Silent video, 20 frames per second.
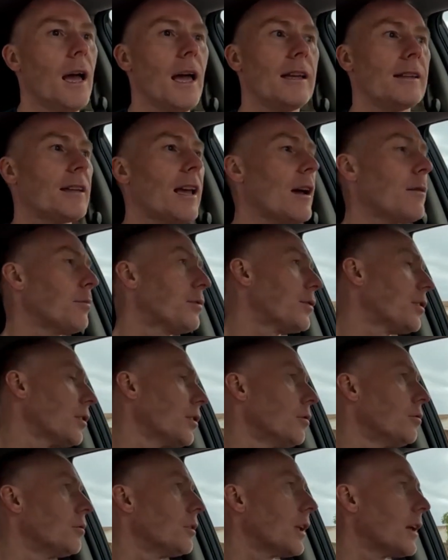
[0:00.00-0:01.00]
It's
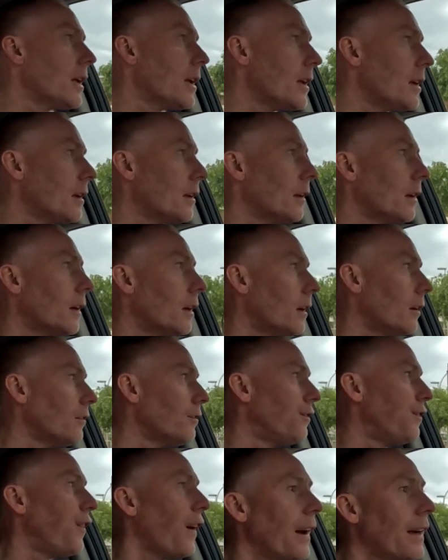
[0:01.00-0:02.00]
absolutely
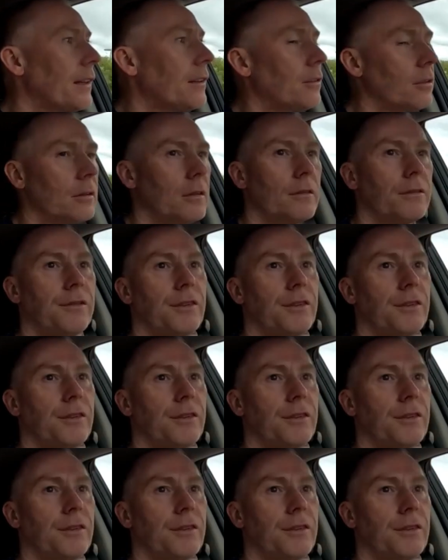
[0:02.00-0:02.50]
vital